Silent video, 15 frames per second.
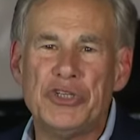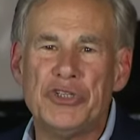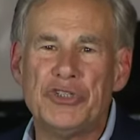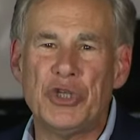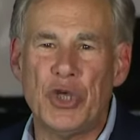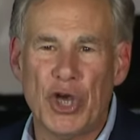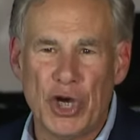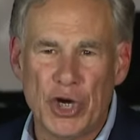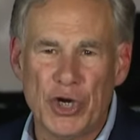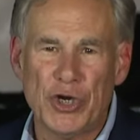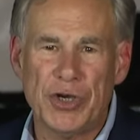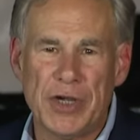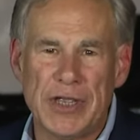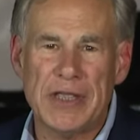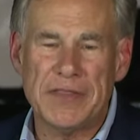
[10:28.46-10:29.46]
to
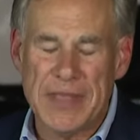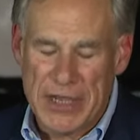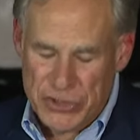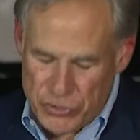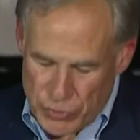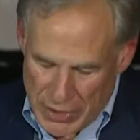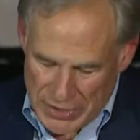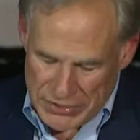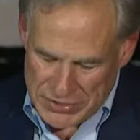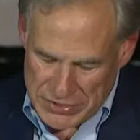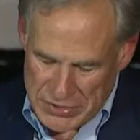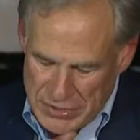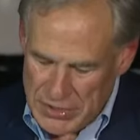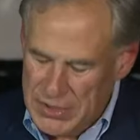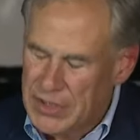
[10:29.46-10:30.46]
earn that
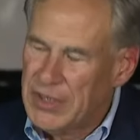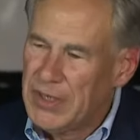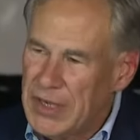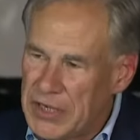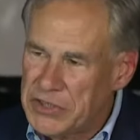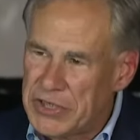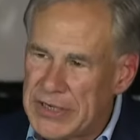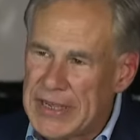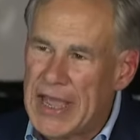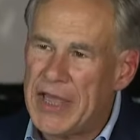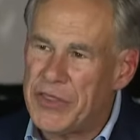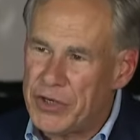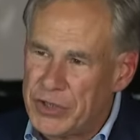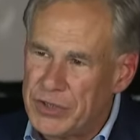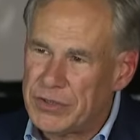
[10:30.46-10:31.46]
trust. And
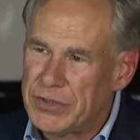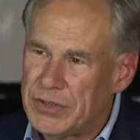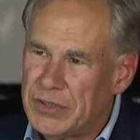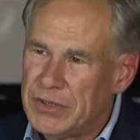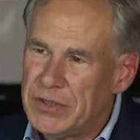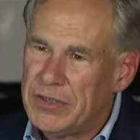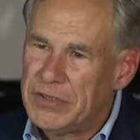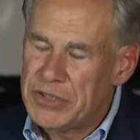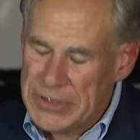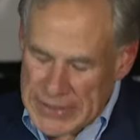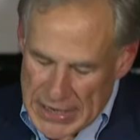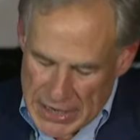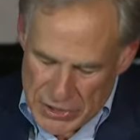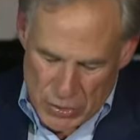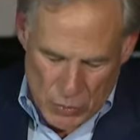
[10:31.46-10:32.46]
together,
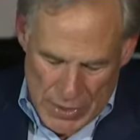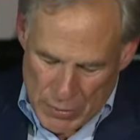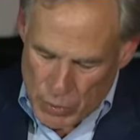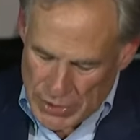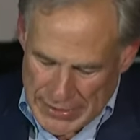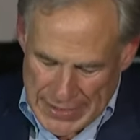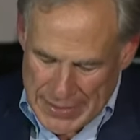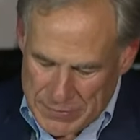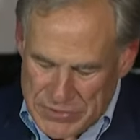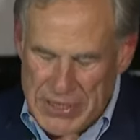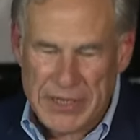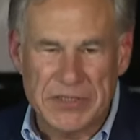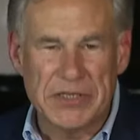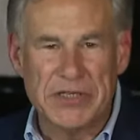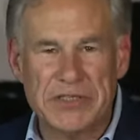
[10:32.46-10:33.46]
together we will keep
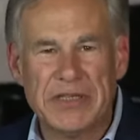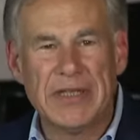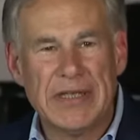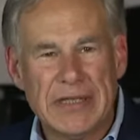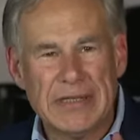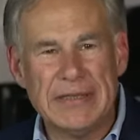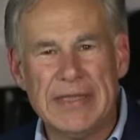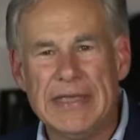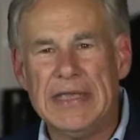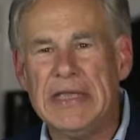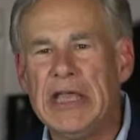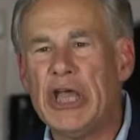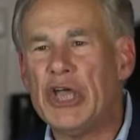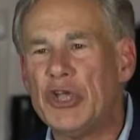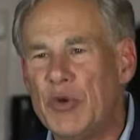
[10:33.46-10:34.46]
Texas
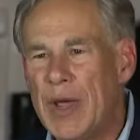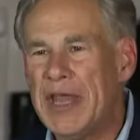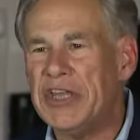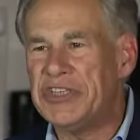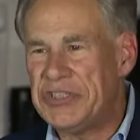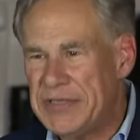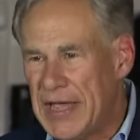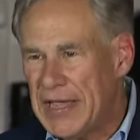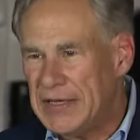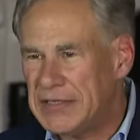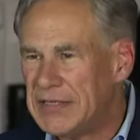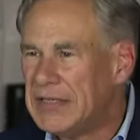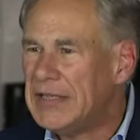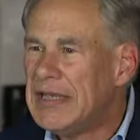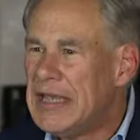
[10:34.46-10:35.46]
the greatest state
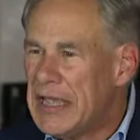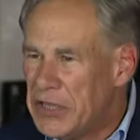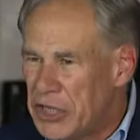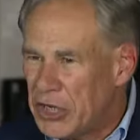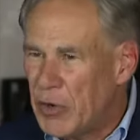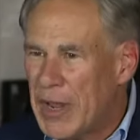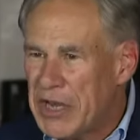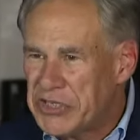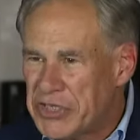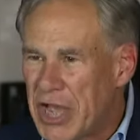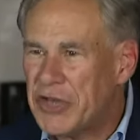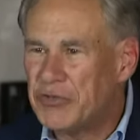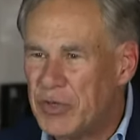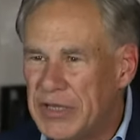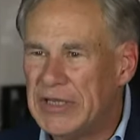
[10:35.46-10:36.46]
and the greatest
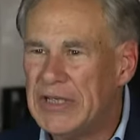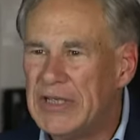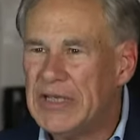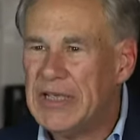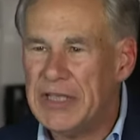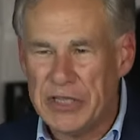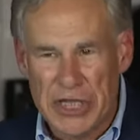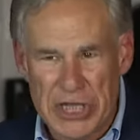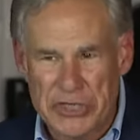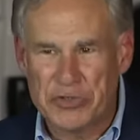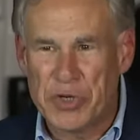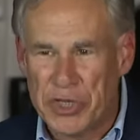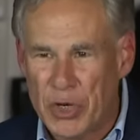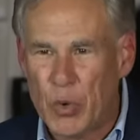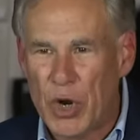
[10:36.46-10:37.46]
country in the
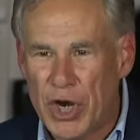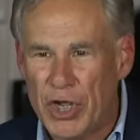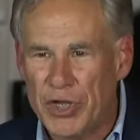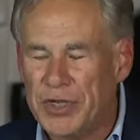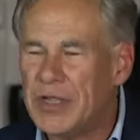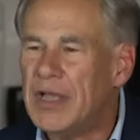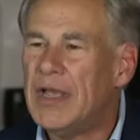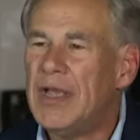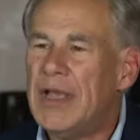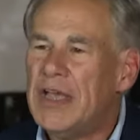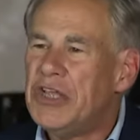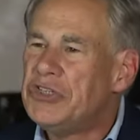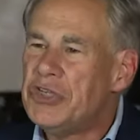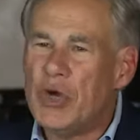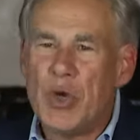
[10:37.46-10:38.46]
history of the world.
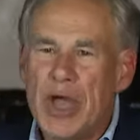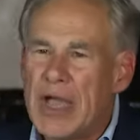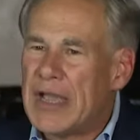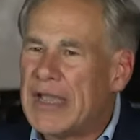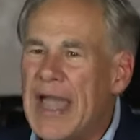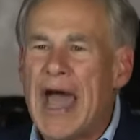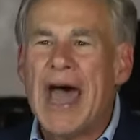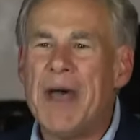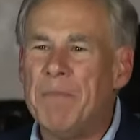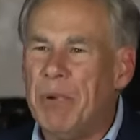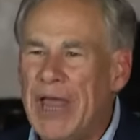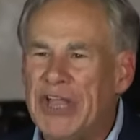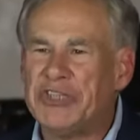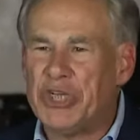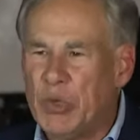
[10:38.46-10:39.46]
So God
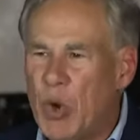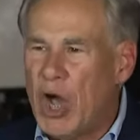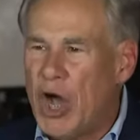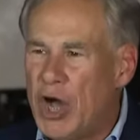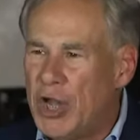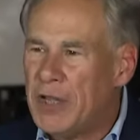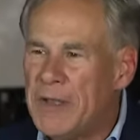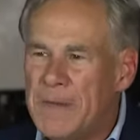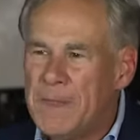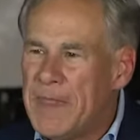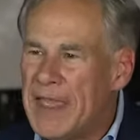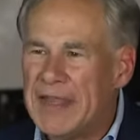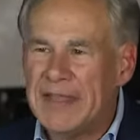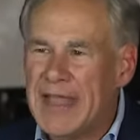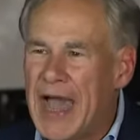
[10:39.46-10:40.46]
bless you all,
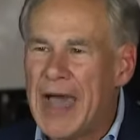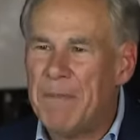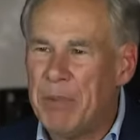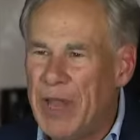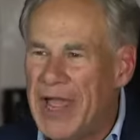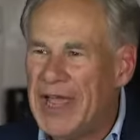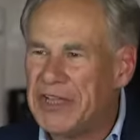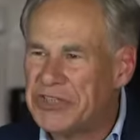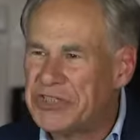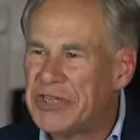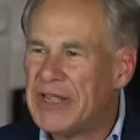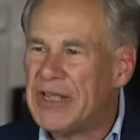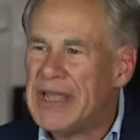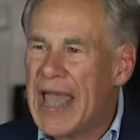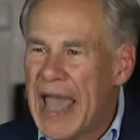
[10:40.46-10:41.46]
and God bless
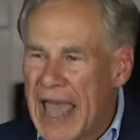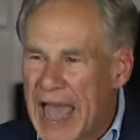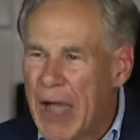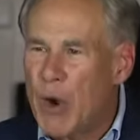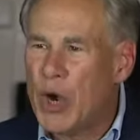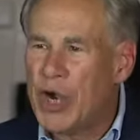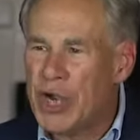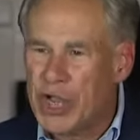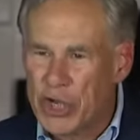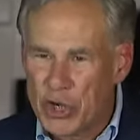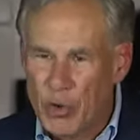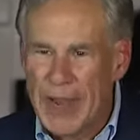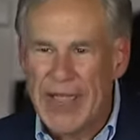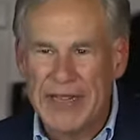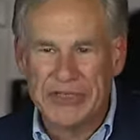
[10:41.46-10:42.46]
our
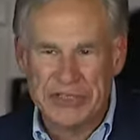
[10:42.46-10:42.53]
great